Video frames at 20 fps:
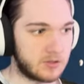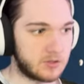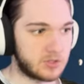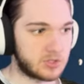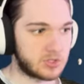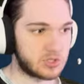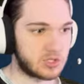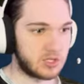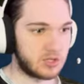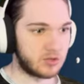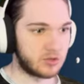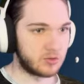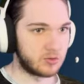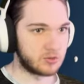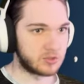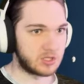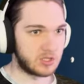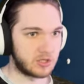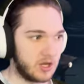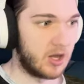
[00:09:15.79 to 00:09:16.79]
Sneak through,
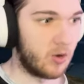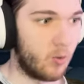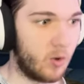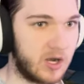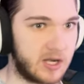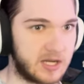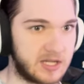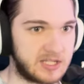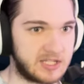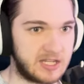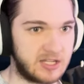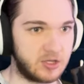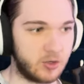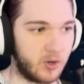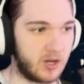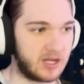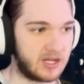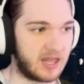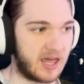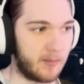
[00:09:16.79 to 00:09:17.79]
sneak. Uh, what is he
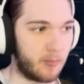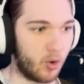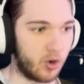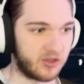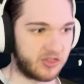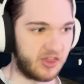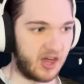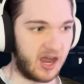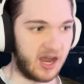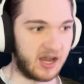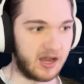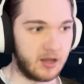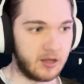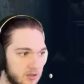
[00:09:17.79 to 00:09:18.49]
doing to that poor thing?